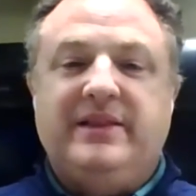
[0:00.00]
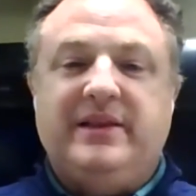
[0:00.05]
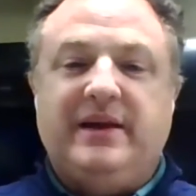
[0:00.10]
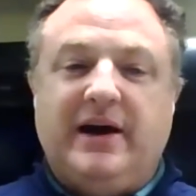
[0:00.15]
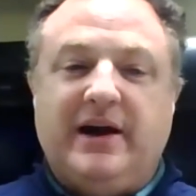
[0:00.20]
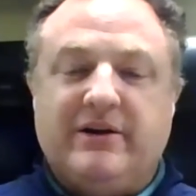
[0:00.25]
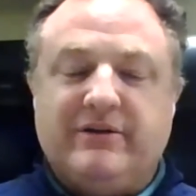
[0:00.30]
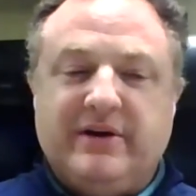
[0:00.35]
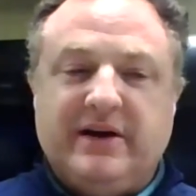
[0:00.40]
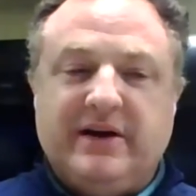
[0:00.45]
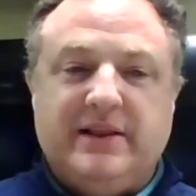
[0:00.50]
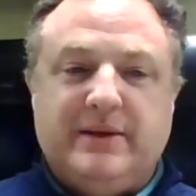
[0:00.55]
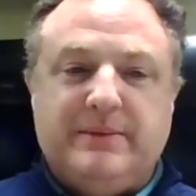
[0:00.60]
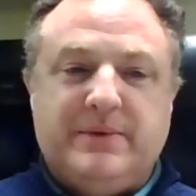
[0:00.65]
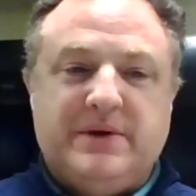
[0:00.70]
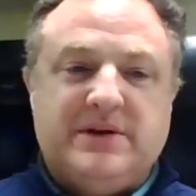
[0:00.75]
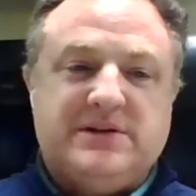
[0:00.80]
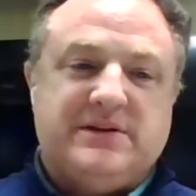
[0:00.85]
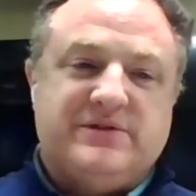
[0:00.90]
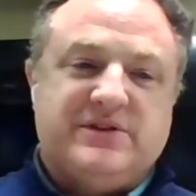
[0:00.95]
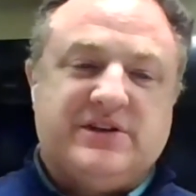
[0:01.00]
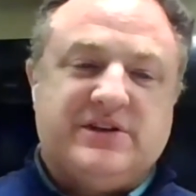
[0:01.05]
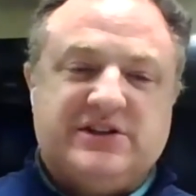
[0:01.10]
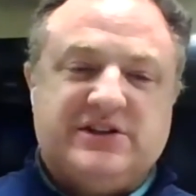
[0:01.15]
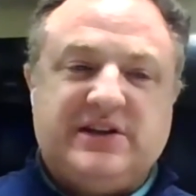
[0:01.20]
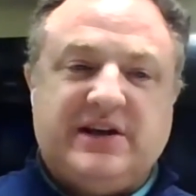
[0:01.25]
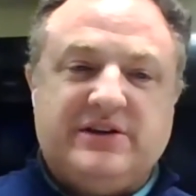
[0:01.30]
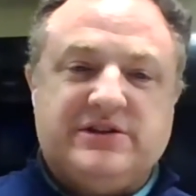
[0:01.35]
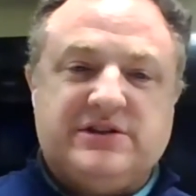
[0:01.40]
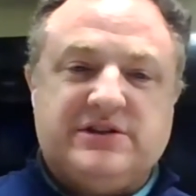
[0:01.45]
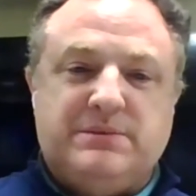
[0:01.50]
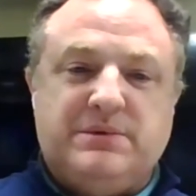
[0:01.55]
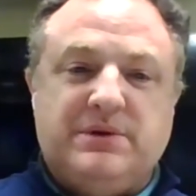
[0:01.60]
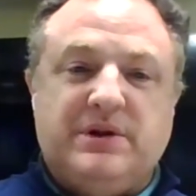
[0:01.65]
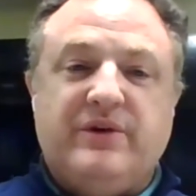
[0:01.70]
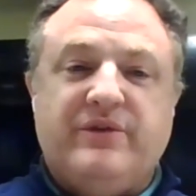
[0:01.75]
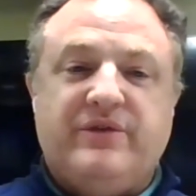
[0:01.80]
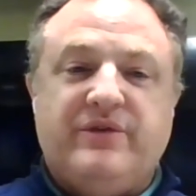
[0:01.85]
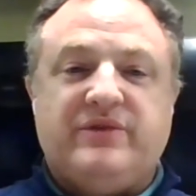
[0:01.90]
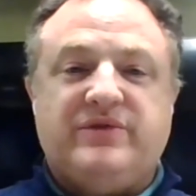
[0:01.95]
The IRA limits of $6,000
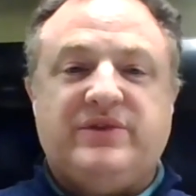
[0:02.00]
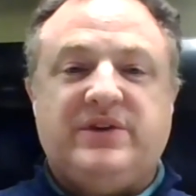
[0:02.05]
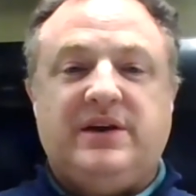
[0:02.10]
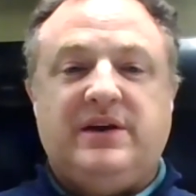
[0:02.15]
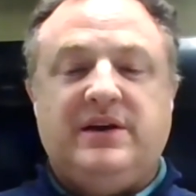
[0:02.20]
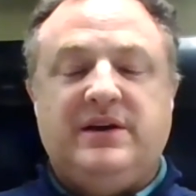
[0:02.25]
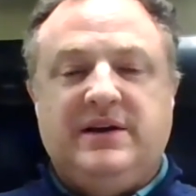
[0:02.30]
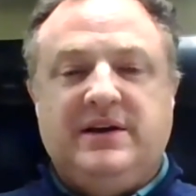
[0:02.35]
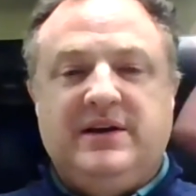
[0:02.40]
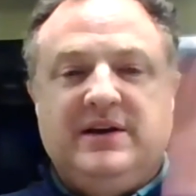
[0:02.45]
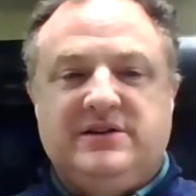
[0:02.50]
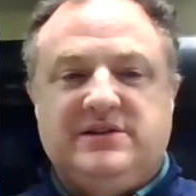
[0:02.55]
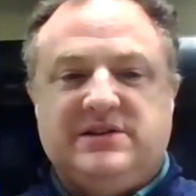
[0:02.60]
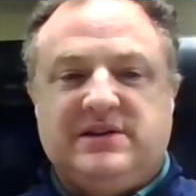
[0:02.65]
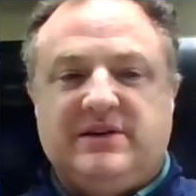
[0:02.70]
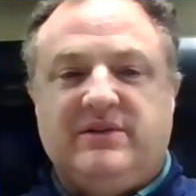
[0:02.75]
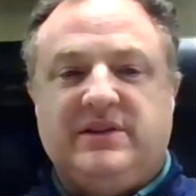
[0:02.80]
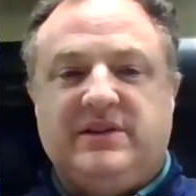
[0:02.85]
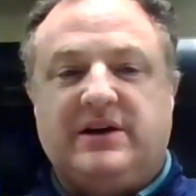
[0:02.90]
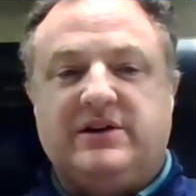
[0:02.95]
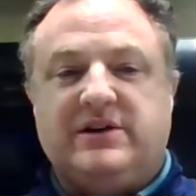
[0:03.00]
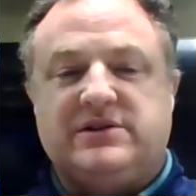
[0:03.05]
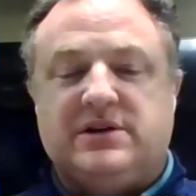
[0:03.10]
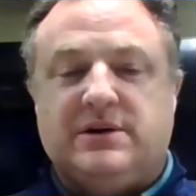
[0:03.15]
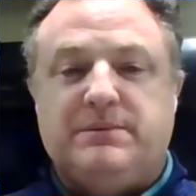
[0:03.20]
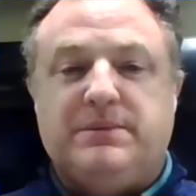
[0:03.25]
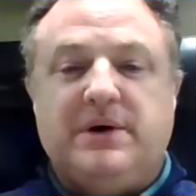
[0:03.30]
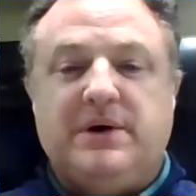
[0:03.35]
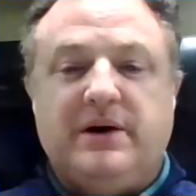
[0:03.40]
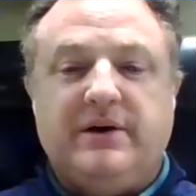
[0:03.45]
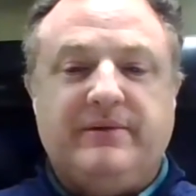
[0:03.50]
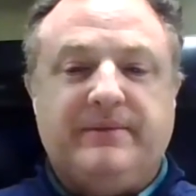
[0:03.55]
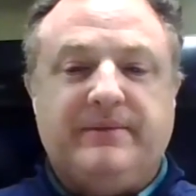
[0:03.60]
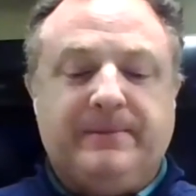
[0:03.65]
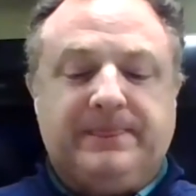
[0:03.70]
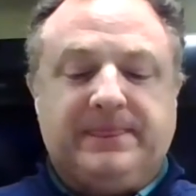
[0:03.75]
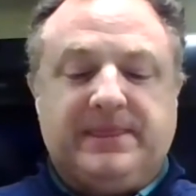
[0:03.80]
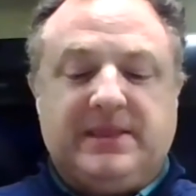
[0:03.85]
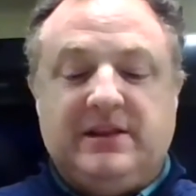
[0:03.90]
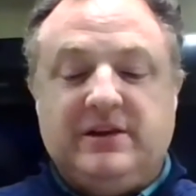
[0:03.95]
below 50, $7,000 above.
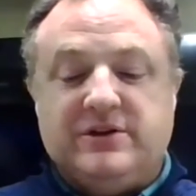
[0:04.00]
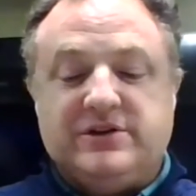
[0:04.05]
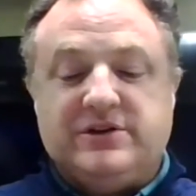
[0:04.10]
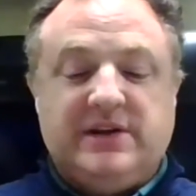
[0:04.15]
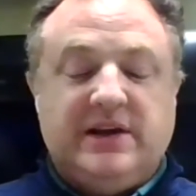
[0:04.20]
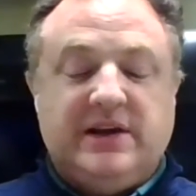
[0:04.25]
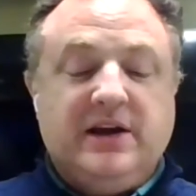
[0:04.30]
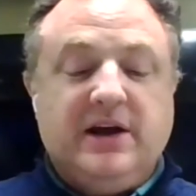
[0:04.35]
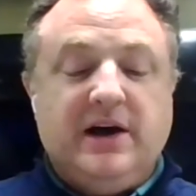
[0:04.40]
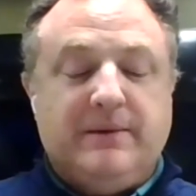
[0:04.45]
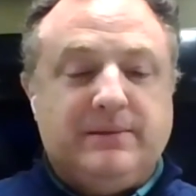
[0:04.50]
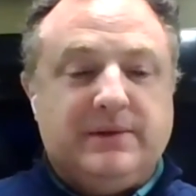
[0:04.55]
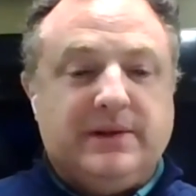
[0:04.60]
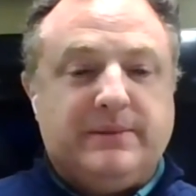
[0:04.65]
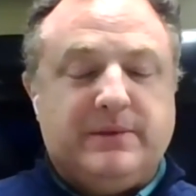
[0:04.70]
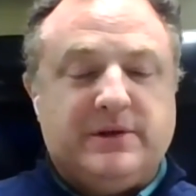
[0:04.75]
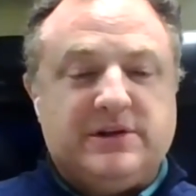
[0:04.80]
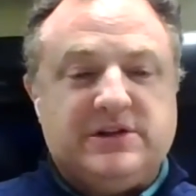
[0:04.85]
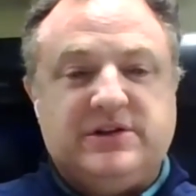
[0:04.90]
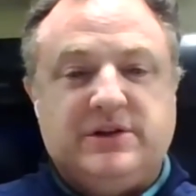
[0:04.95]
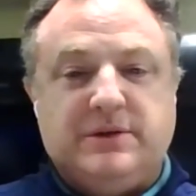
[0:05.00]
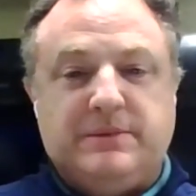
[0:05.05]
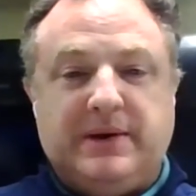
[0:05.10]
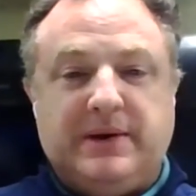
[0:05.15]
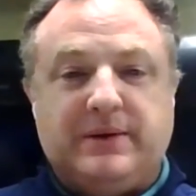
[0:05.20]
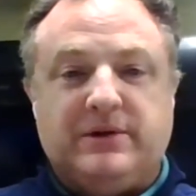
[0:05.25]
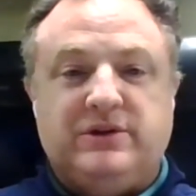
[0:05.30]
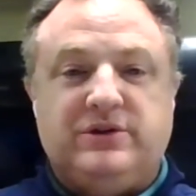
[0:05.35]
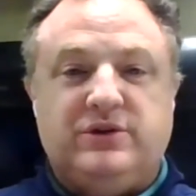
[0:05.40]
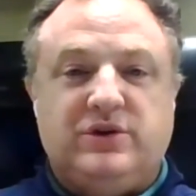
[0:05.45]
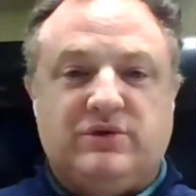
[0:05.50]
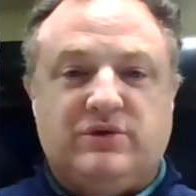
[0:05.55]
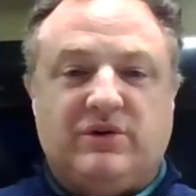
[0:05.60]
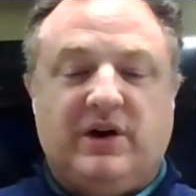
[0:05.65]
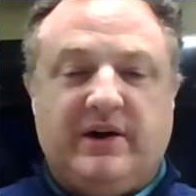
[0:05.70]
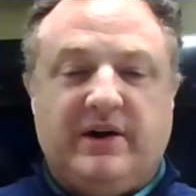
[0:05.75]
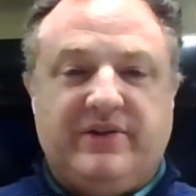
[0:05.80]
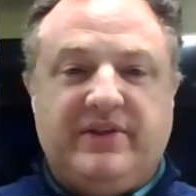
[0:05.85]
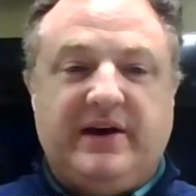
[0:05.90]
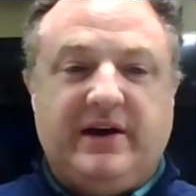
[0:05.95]
And then there's income limits to be able to do
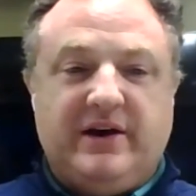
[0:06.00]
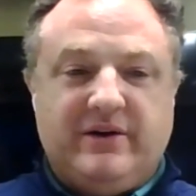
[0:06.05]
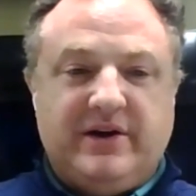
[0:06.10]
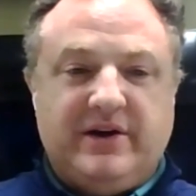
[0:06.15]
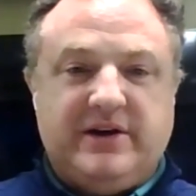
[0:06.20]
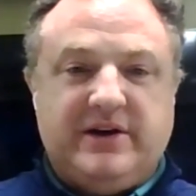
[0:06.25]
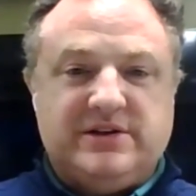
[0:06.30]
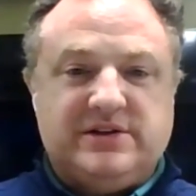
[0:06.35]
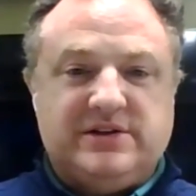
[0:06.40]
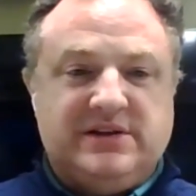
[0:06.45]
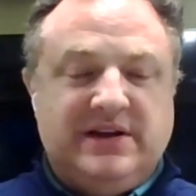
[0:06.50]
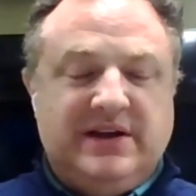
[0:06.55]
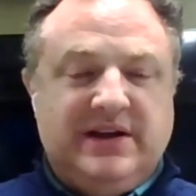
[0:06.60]
Roth IRAs.